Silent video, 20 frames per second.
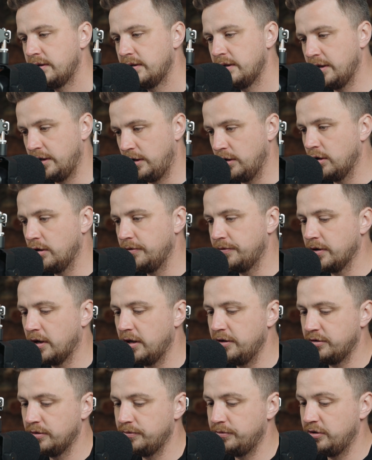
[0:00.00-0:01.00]
a lot of
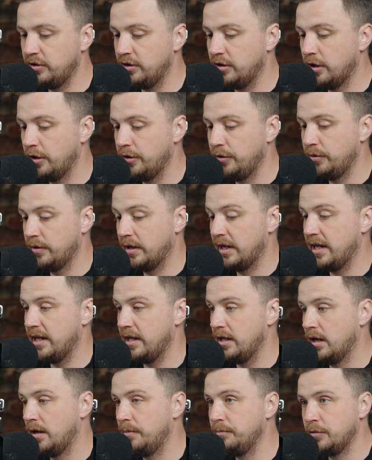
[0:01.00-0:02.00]
guys obviously go,
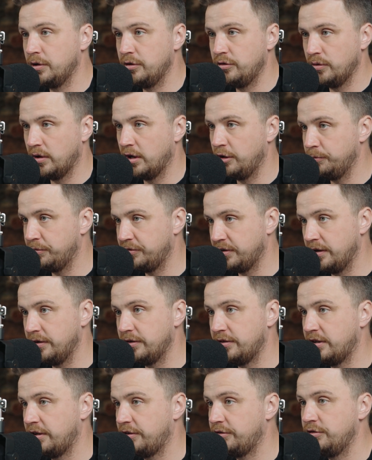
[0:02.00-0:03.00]
hey, I'm going to do 100% of
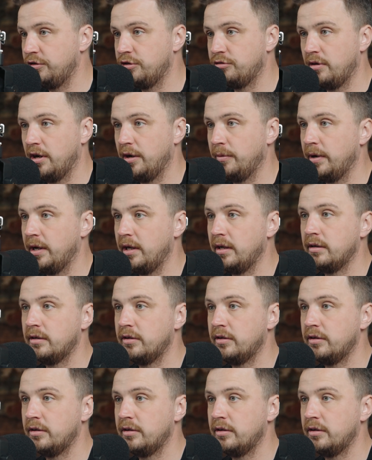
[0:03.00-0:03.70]
the sessions straight away,